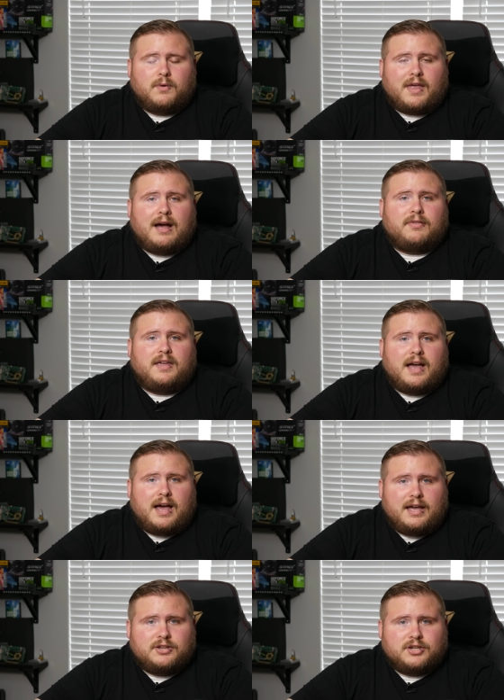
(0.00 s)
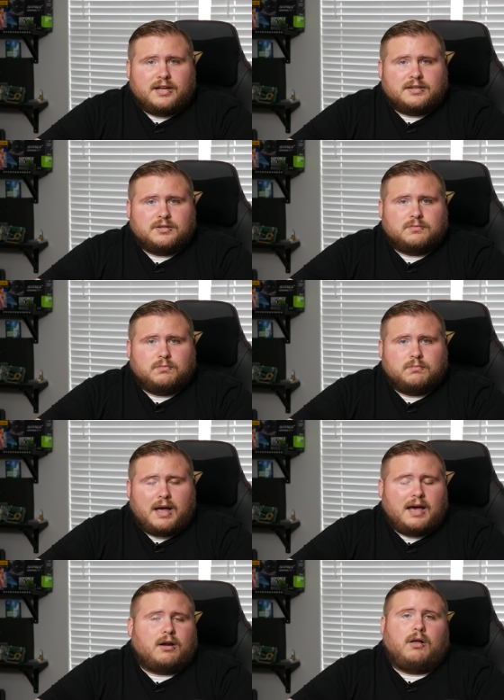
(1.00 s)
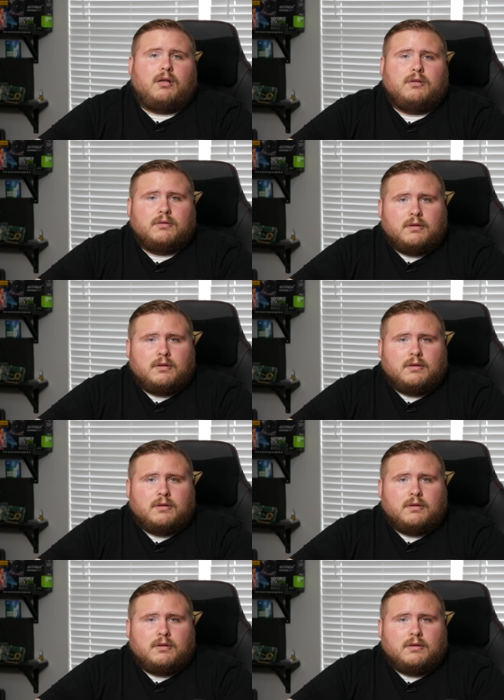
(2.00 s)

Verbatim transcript: without the IHS at all.